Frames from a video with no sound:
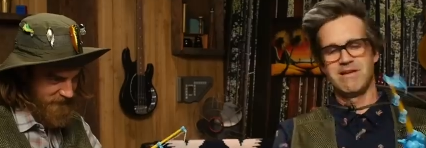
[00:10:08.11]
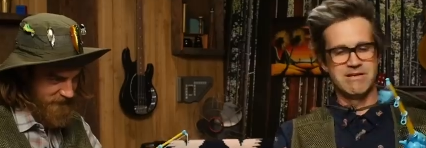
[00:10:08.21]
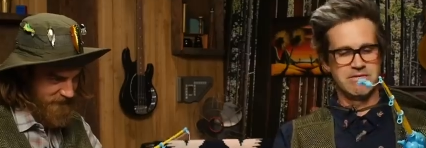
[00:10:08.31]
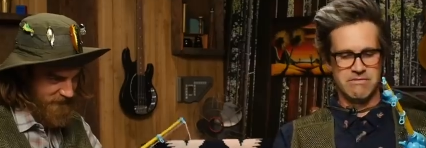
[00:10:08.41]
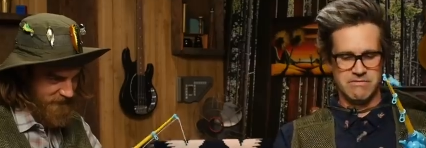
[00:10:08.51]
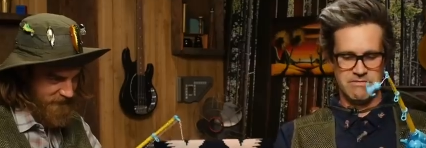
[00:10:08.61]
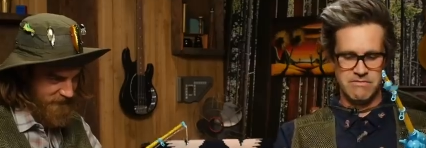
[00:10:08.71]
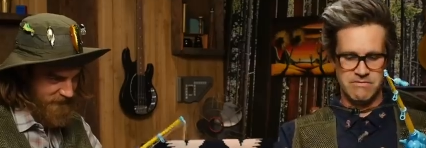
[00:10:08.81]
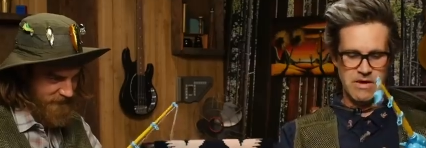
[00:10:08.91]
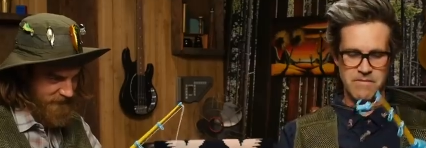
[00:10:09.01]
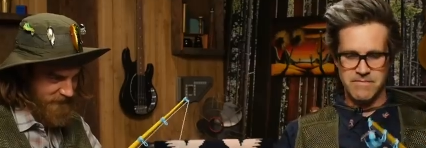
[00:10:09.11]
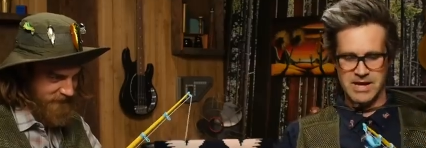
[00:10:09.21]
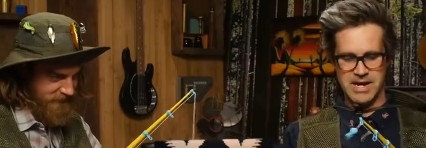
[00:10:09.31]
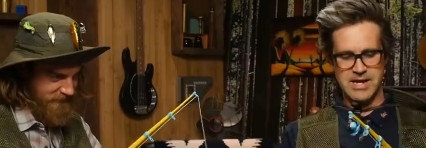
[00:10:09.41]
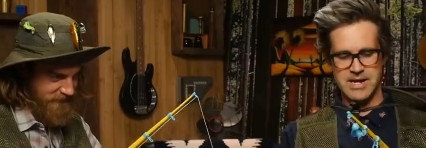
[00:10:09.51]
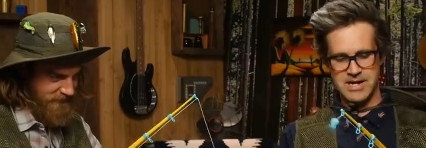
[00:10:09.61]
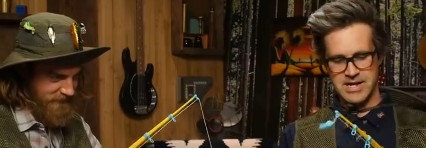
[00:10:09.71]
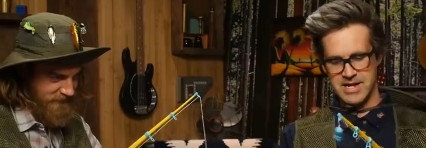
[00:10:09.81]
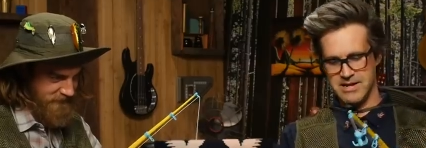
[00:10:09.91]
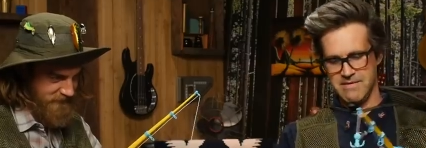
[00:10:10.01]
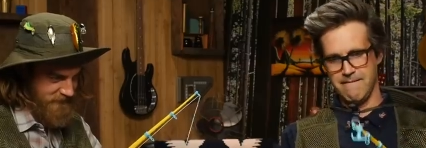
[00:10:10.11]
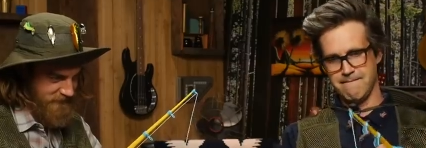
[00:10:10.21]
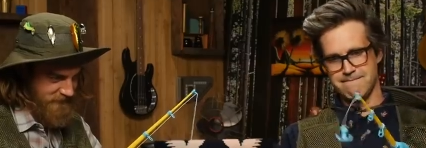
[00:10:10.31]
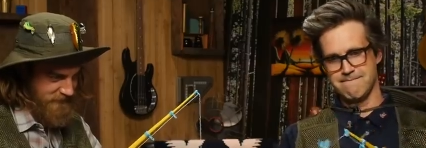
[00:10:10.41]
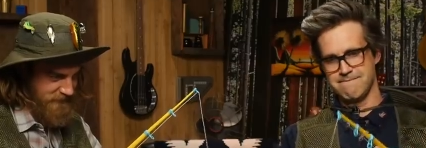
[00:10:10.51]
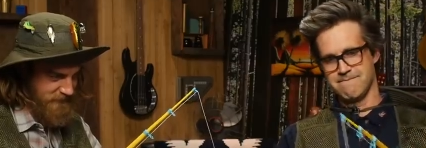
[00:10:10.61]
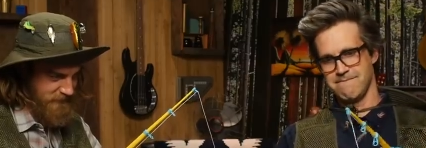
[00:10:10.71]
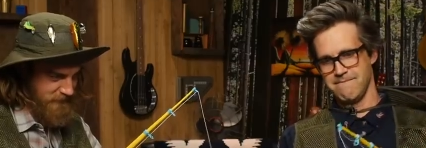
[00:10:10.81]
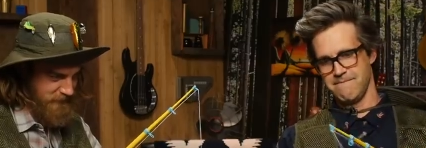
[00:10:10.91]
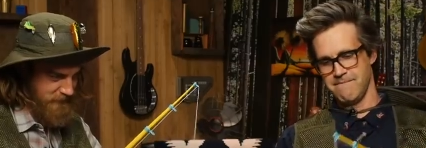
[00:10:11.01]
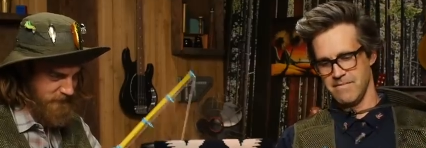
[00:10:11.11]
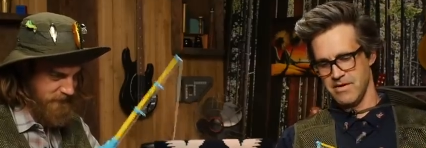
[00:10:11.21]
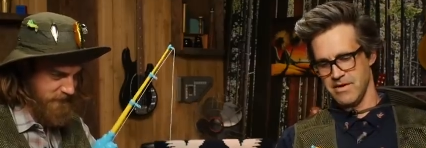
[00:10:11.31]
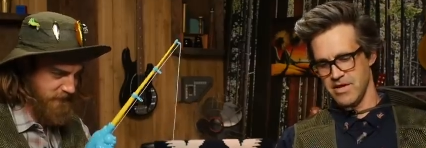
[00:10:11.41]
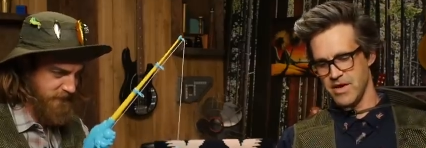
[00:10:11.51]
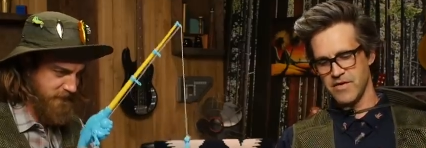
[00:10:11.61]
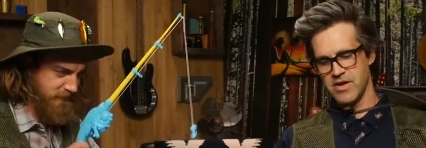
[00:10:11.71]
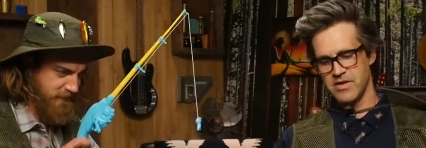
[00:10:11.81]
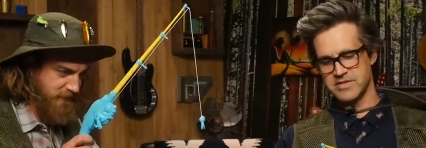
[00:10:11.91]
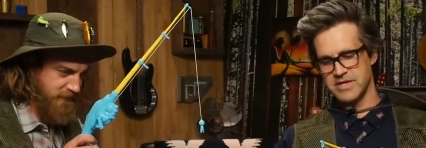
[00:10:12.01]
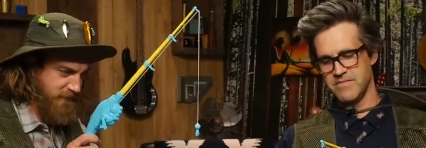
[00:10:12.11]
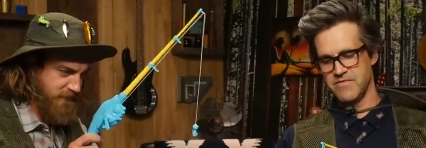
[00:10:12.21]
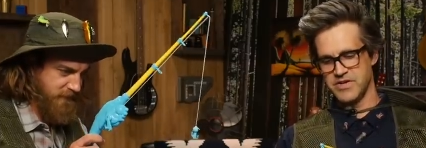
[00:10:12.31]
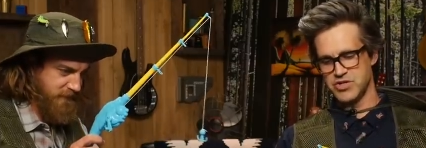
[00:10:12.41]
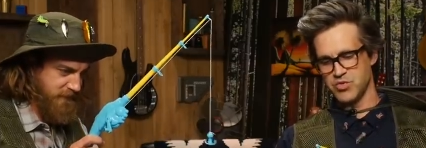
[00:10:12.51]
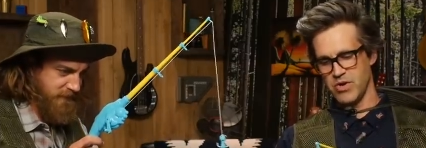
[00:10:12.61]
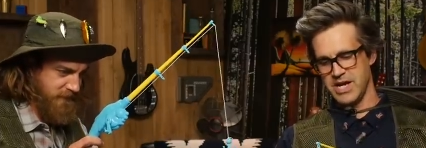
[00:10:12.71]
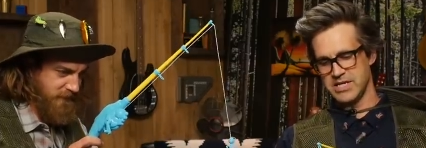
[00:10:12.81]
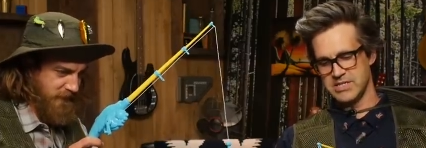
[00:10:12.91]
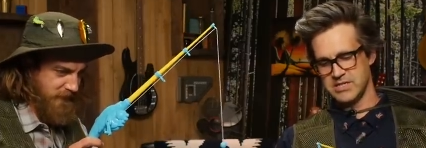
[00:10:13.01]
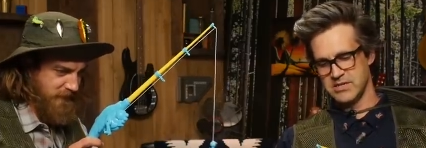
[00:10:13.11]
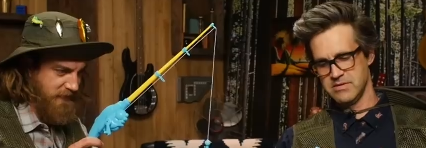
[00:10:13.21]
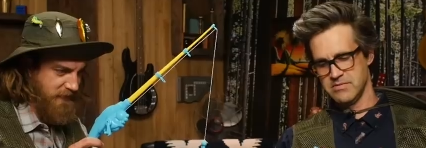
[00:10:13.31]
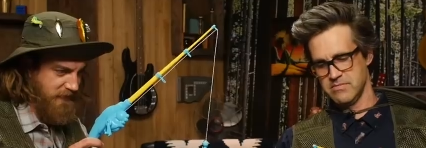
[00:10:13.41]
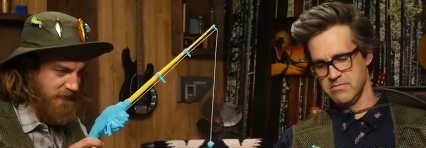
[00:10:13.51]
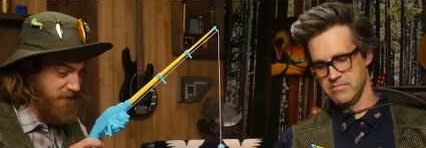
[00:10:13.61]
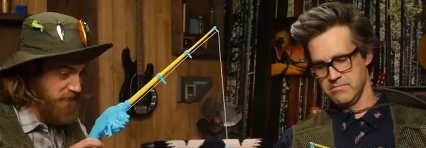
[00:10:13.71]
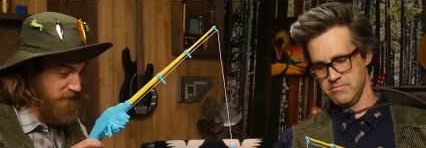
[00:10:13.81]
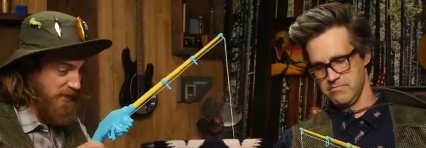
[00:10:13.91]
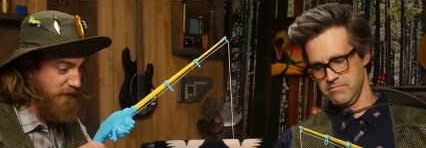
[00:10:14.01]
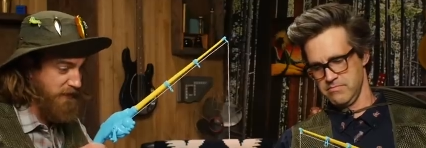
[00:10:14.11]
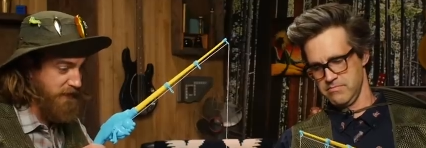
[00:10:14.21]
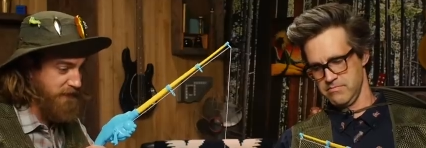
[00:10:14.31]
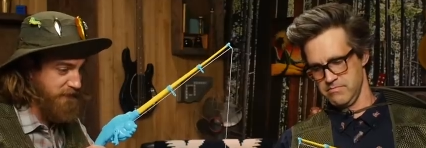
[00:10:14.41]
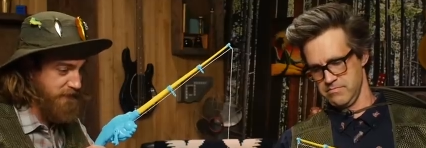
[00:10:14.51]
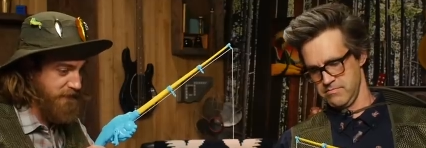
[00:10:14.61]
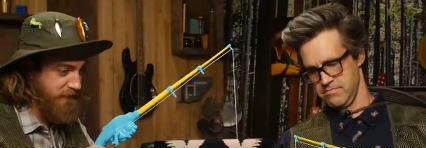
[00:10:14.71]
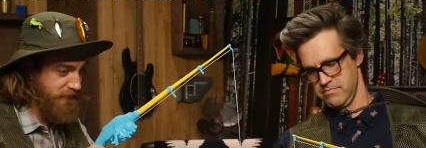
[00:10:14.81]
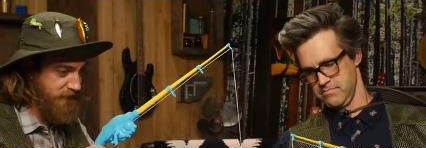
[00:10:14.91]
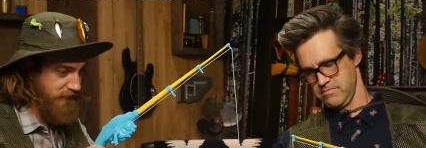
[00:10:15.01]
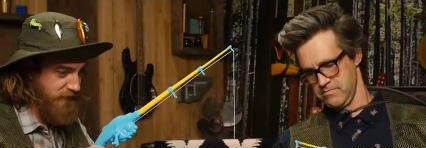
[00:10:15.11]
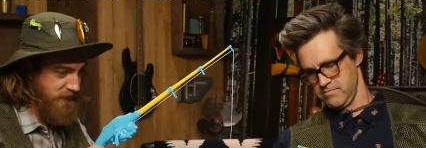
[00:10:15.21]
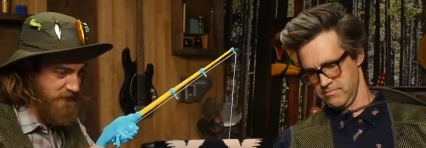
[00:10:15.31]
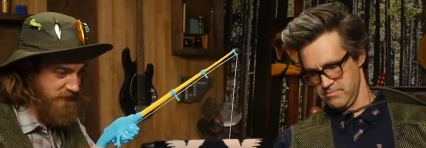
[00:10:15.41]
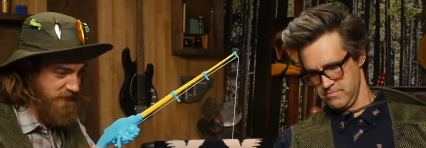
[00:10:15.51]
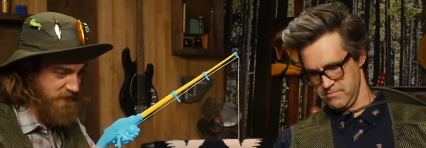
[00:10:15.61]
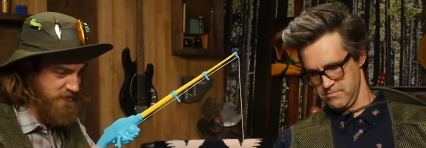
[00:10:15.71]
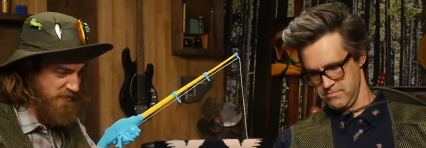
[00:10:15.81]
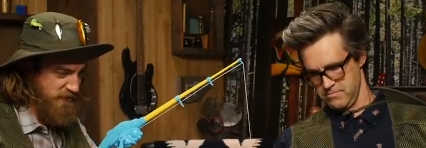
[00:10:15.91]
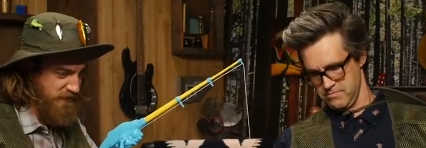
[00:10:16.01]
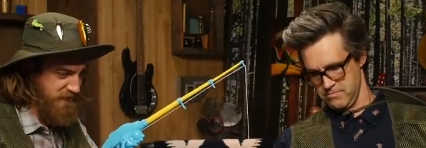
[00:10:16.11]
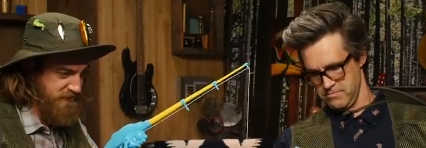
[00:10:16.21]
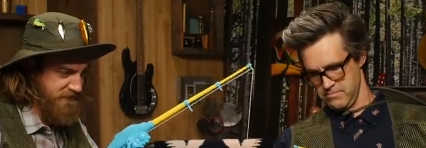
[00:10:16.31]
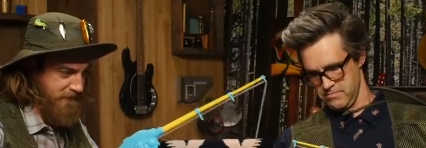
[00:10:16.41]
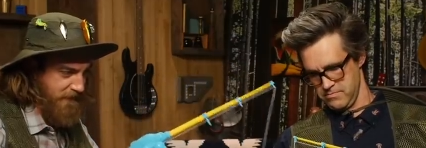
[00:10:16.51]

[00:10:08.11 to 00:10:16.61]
Speaker 1: Got it. Up. Oh, gotta get it again. You ever caught the same fish twice? Probably. That's the, the stupid ones.